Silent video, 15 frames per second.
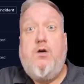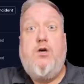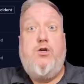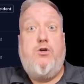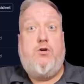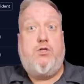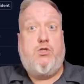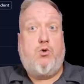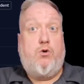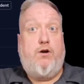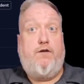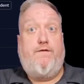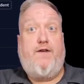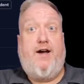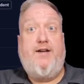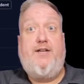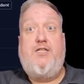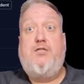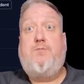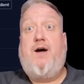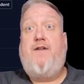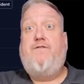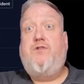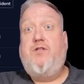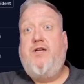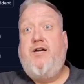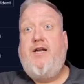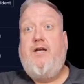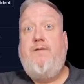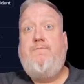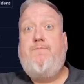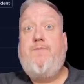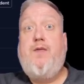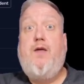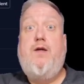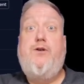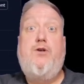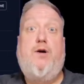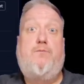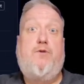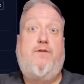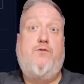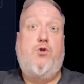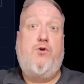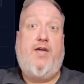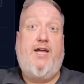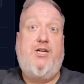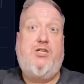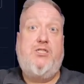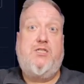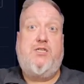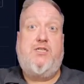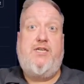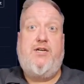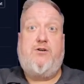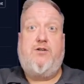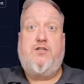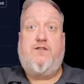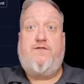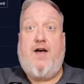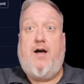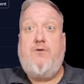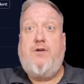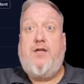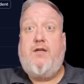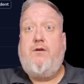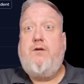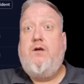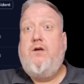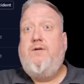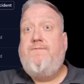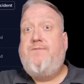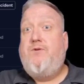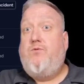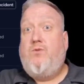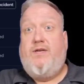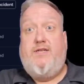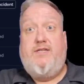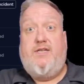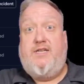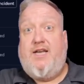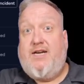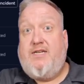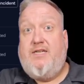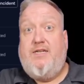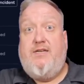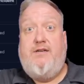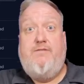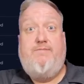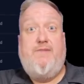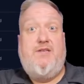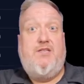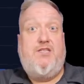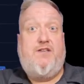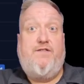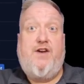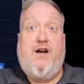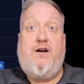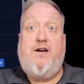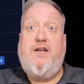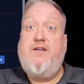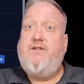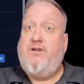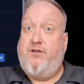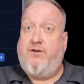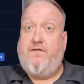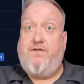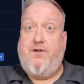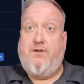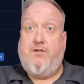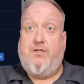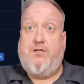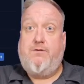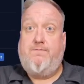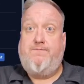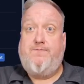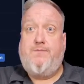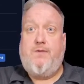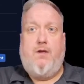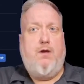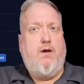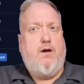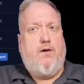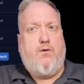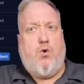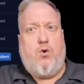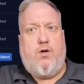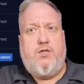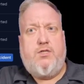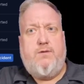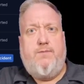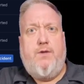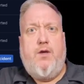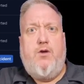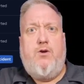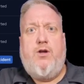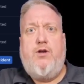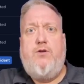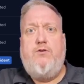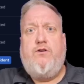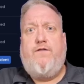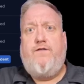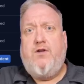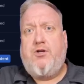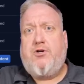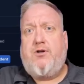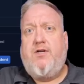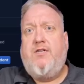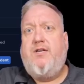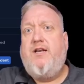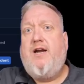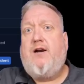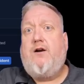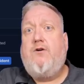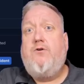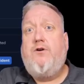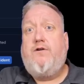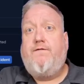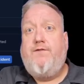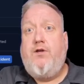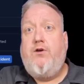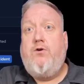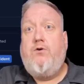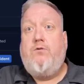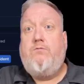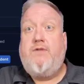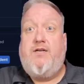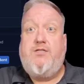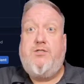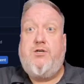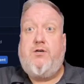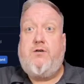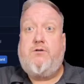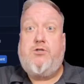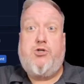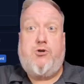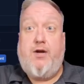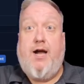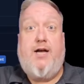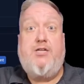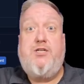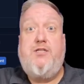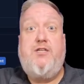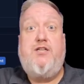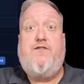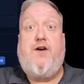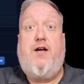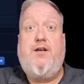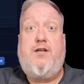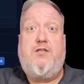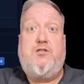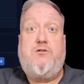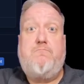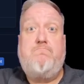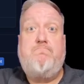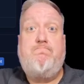You can sort your findings by validity, number of locations a secret is found in, when detected, severity, and other fields. Of course, you can use filtering to narrow your view as you're triaging these findings.